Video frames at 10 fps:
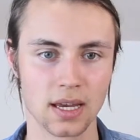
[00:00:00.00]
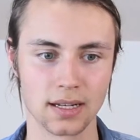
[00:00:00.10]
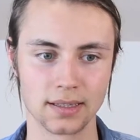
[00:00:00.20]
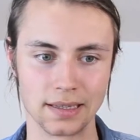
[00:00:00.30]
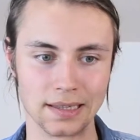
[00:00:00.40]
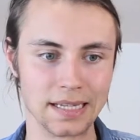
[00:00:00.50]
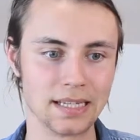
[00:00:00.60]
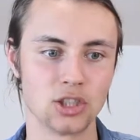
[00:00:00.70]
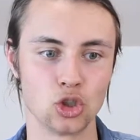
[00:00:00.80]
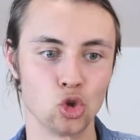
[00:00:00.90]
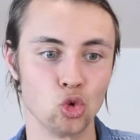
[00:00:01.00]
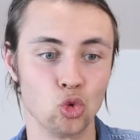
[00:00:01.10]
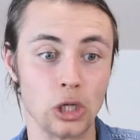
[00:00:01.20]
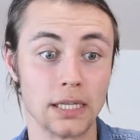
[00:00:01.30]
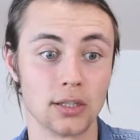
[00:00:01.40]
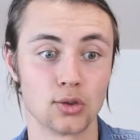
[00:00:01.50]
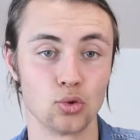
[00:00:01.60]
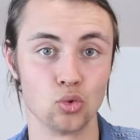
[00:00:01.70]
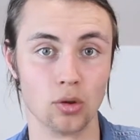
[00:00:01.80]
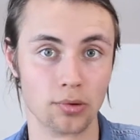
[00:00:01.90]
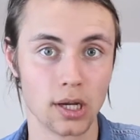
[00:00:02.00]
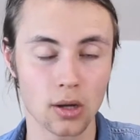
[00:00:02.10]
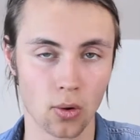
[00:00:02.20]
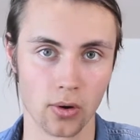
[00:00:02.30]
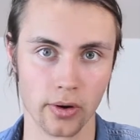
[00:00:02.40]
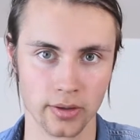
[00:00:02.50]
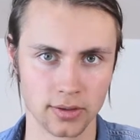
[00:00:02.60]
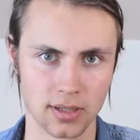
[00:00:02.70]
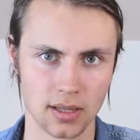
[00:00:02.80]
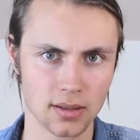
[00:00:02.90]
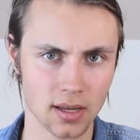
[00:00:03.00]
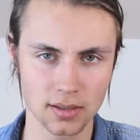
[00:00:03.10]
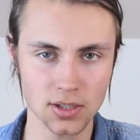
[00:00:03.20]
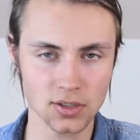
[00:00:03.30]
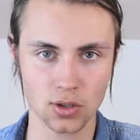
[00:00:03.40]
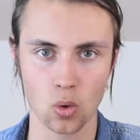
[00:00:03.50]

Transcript: it leads you into the pre-chorus, and this is